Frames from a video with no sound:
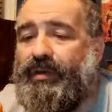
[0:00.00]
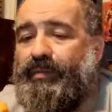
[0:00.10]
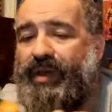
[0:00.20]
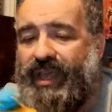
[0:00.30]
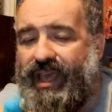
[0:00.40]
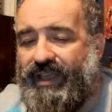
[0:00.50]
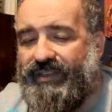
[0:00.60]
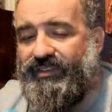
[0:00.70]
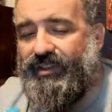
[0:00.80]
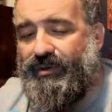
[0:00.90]
But yeah,
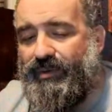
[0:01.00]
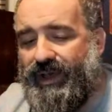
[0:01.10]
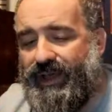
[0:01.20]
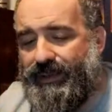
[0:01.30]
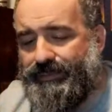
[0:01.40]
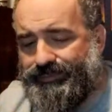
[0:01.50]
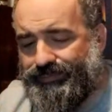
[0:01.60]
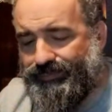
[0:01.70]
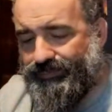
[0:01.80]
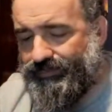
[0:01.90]
so
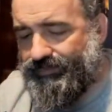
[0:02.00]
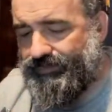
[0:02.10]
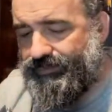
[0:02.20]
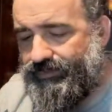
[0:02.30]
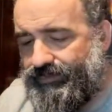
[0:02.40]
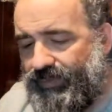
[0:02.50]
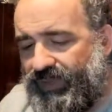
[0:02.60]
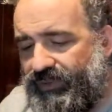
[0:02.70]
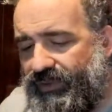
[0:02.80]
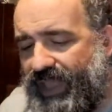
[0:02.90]

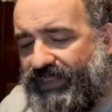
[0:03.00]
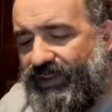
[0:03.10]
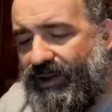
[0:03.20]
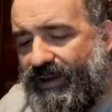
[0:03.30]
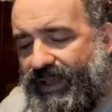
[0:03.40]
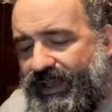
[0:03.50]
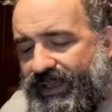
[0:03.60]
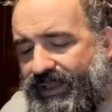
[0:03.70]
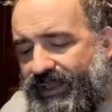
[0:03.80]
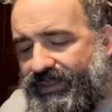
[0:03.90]
that's
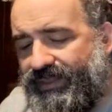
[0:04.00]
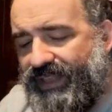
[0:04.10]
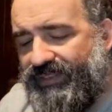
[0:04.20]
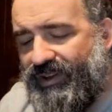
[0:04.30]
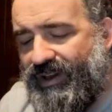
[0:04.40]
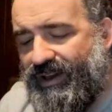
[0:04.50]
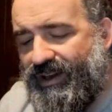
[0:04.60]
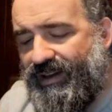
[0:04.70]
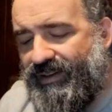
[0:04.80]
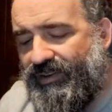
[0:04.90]
our
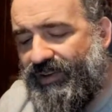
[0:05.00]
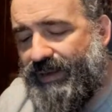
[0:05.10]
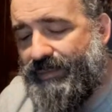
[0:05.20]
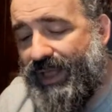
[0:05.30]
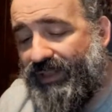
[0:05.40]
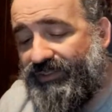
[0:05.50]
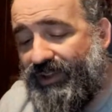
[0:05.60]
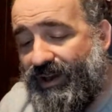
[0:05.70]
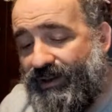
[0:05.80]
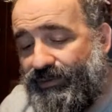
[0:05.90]
Eternian Palace
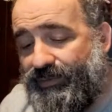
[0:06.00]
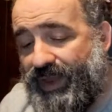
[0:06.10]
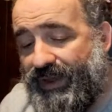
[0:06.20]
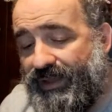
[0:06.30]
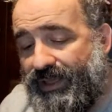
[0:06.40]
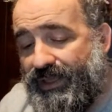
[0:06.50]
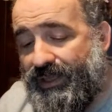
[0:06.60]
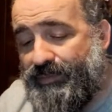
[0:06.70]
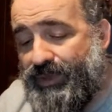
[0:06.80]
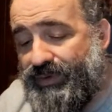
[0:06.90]
Guard who's been
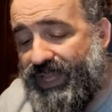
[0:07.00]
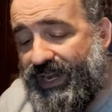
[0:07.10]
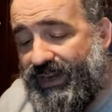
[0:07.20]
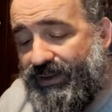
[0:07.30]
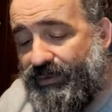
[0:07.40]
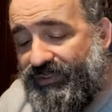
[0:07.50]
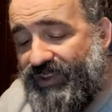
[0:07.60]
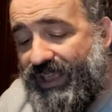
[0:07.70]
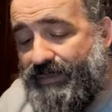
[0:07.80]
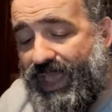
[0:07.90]
mutated into a
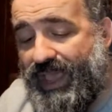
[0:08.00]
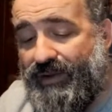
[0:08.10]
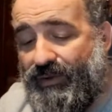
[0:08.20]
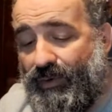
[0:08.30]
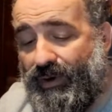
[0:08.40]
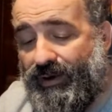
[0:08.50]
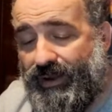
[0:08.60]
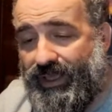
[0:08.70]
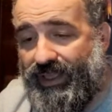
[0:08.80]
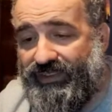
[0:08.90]
Snake Man, or
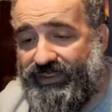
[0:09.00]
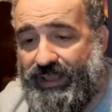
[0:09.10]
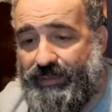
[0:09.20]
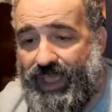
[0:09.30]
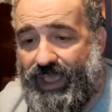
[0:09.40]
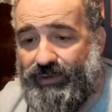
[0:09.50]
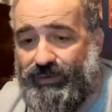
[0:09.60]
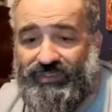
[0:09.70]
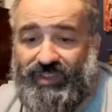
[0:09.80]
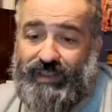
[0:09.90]
a Snake Man who
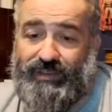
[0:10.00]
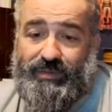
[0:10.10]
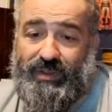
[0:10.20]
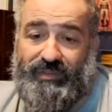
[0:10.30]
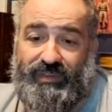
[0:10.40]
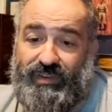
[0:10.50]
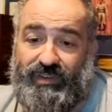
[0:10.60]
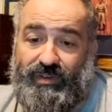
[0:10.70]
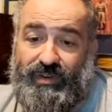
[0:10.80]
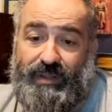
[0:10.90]
disguised himself as an
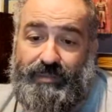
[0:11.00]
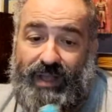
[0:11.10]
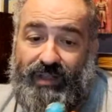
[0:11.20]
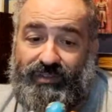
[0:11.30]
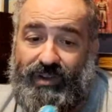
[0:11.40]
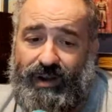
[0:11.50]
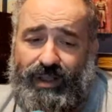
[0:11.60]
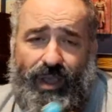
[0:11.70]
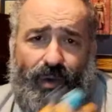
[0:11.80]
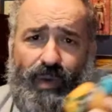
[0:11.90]
Eternian Palace Guard.
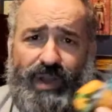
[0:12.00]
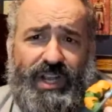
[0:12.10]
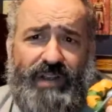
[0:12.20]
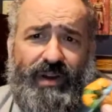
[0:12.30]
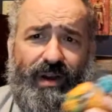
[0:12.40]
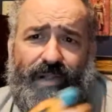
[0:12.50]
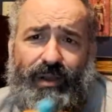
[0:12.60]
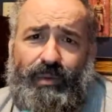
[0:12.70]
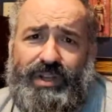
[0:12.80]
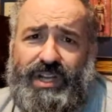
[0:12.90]
Whichever
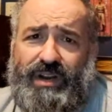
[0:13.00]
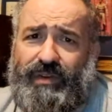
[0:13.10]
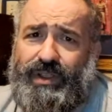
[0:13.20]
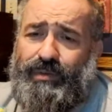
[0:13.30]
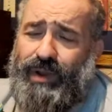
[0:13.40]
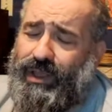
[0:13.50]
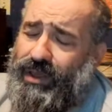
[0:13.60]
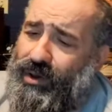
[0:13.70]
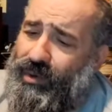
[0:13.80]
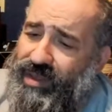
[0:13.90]
you want to
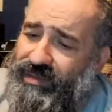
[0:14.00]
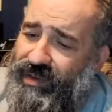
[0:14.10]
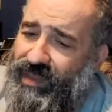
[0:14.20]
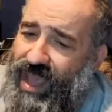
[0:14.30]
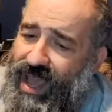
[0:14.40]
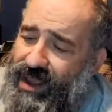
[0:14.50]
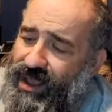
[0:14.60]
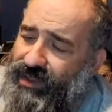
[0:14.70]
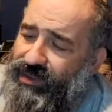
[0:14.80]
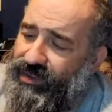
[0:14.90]
go with for that.
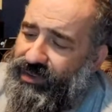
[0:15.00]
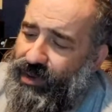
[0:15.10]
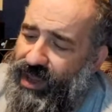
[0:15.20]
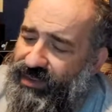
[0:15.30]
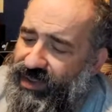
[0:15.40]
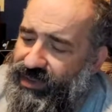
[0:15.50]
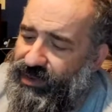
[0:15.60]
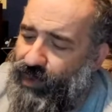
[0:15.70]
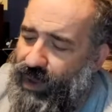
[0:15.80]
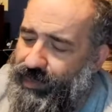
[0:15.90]
So let's go ahead and set
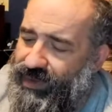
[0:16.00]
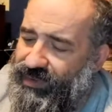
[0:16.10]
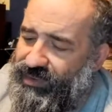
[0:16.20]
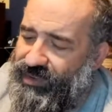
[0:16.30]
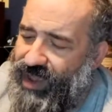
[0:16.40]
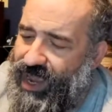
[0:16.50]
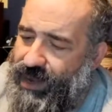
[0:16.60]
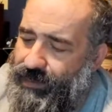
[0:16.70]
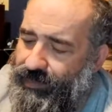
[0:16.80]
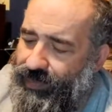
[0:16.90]
these weapons
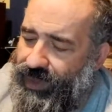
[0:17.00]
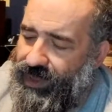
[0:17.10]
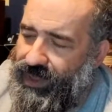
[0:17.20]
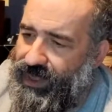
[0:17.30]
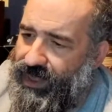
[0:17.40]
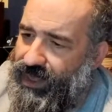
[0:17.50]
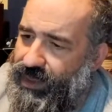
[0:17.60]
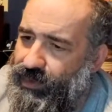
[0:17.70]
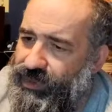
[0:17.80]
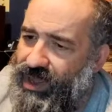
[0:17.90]
aside, and
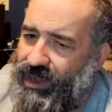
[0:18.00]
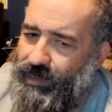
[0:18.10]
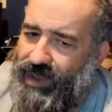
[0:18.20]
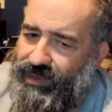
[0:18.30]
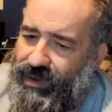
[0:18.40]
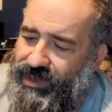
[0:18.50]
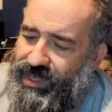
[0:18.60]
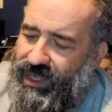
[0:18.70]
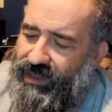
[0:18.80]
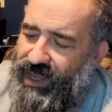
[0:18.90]
then we'll talk about the
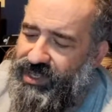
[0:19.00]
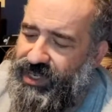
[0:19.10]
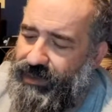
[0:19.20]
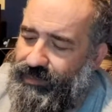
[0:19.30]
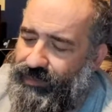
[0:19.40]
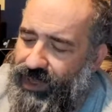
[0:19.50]
articulation.